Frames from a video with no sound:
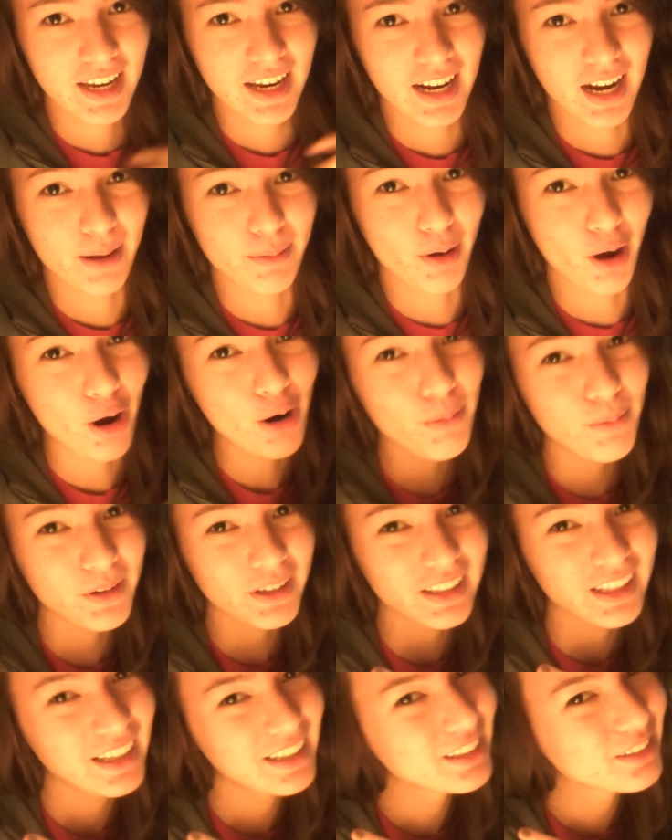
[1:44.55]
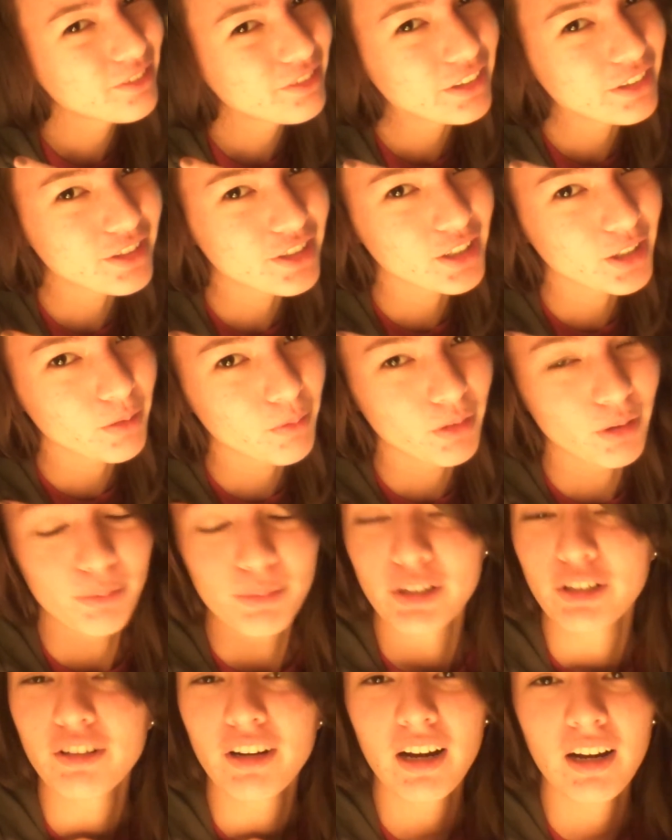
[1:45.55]
and I'm hoping that in the future we'll
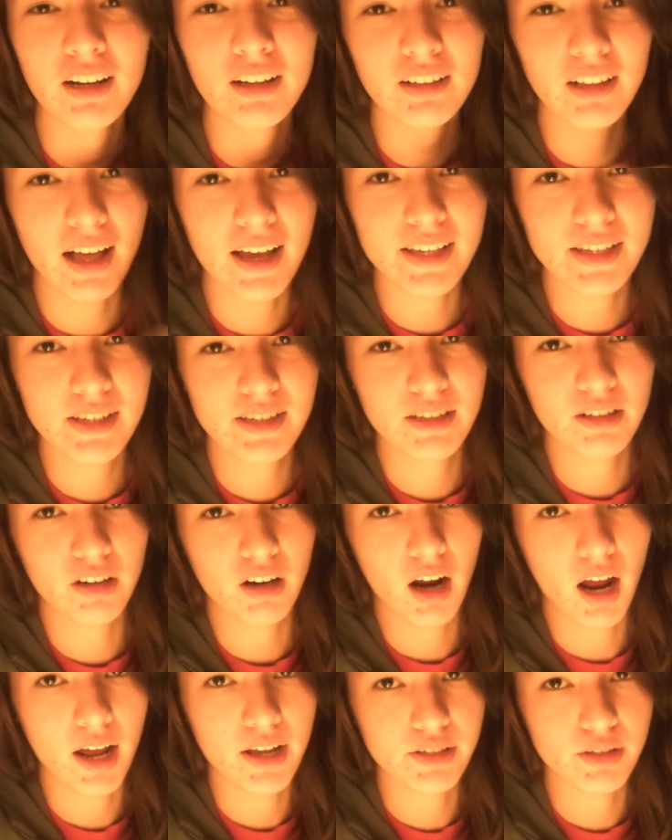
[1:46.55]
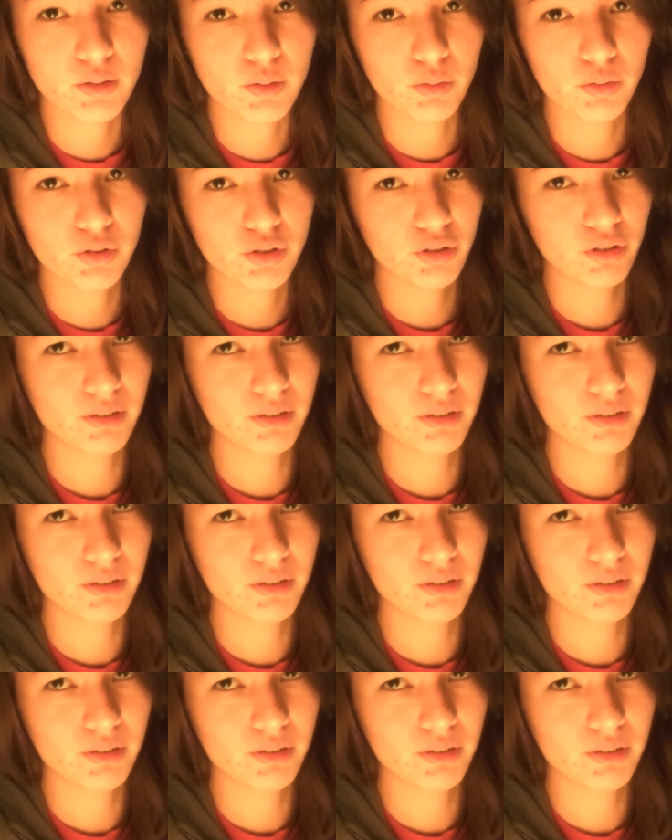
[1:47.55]
be creating classes in our high schools,